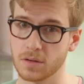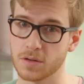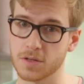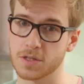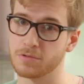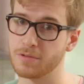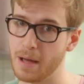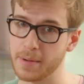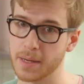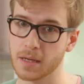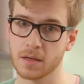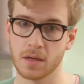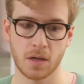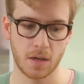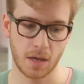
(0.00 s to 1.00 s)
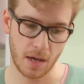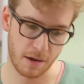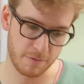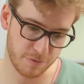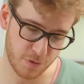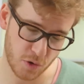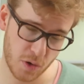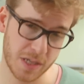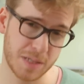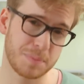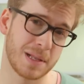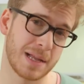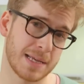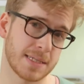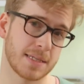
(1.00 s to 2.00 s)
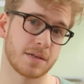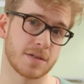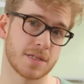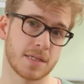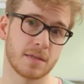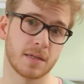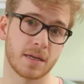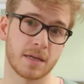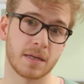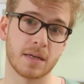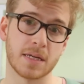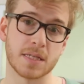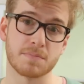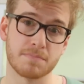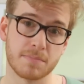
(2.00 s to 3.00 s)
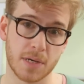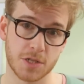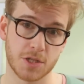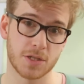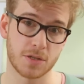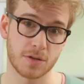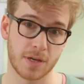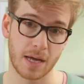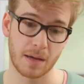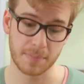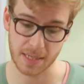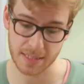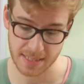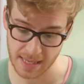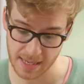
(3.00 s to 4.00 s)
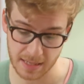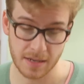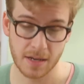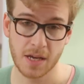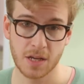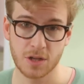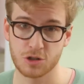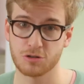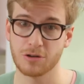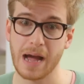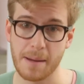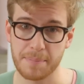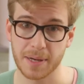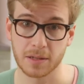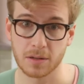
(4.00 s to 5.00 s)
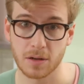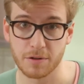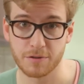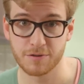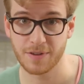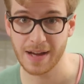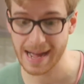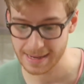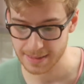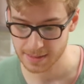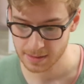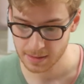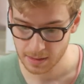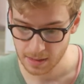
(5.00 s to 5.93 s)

or ceramic. Avoid plastic or silicone as much as you can because they can trap a lot of fat.